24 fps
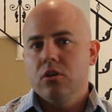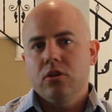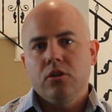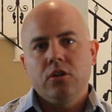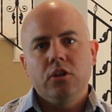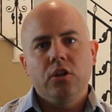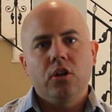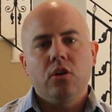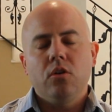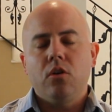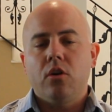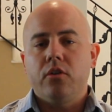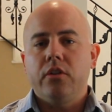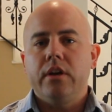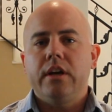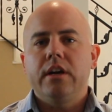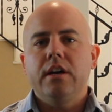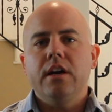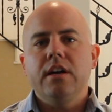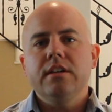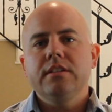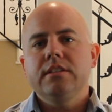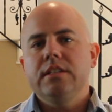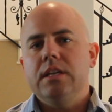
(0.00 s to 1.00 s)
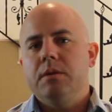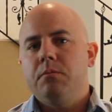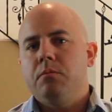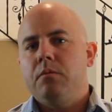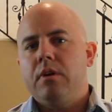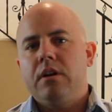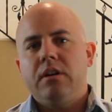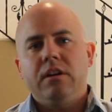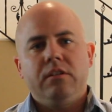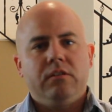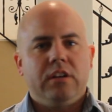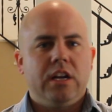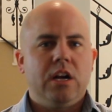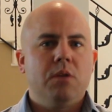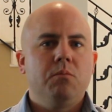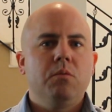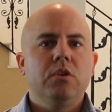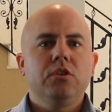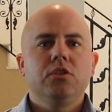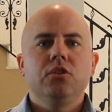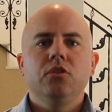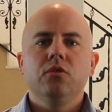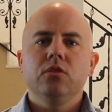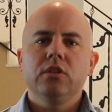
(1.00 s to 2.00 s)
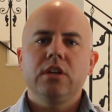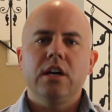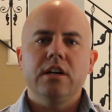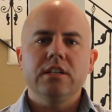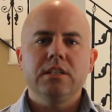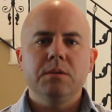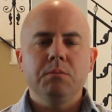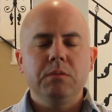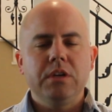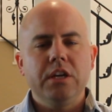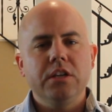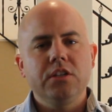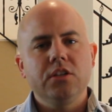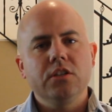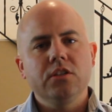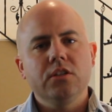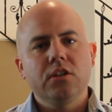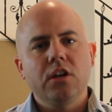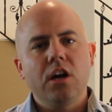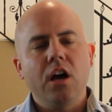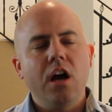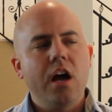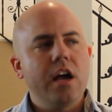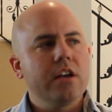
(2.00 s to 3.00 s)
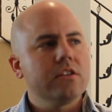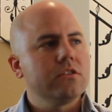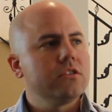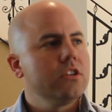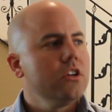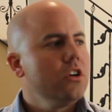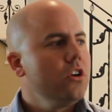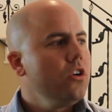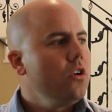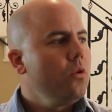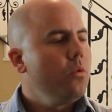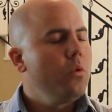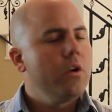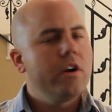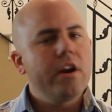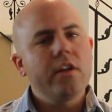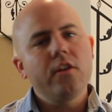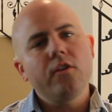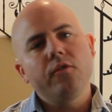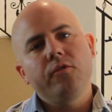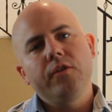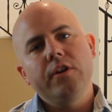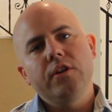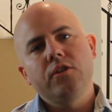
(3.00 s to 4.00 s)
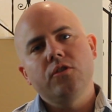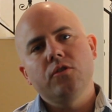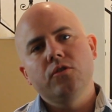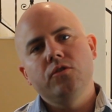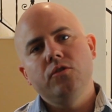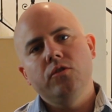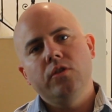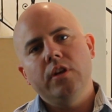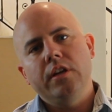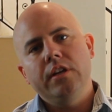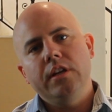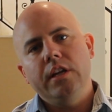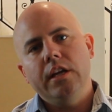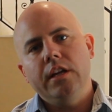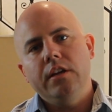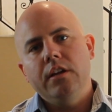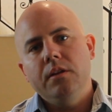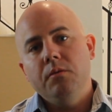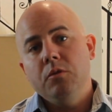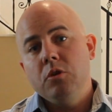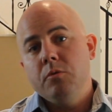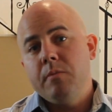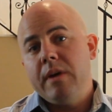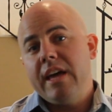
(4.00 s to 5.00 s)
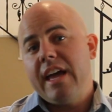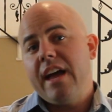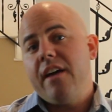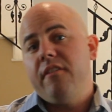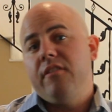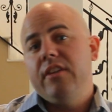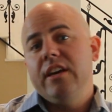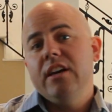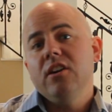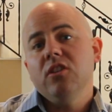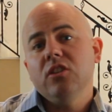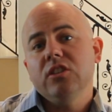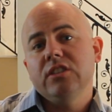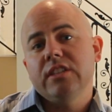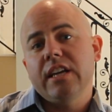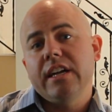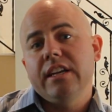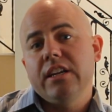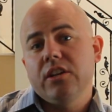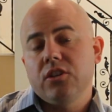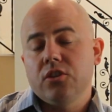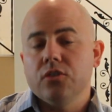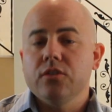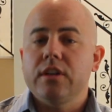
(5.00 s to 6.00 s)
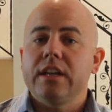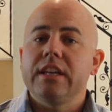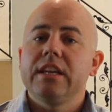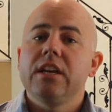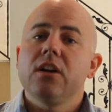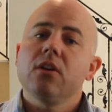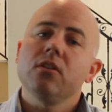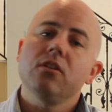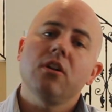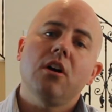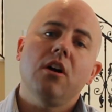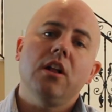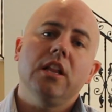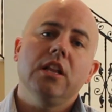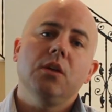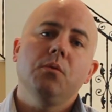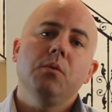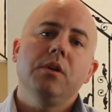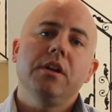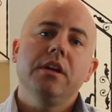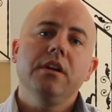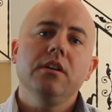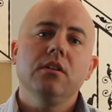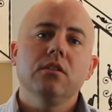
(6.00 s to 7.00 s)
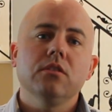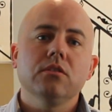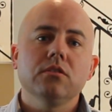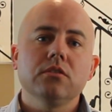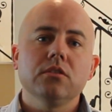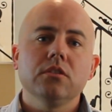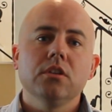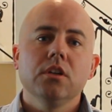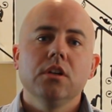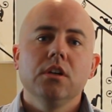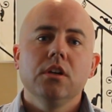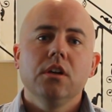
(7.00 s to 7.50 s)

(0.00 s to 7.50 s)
You know, are they custom? How much do the custom kitchens cost? What other features do they need? You may have hillside issues like here in the Hollywood Hills.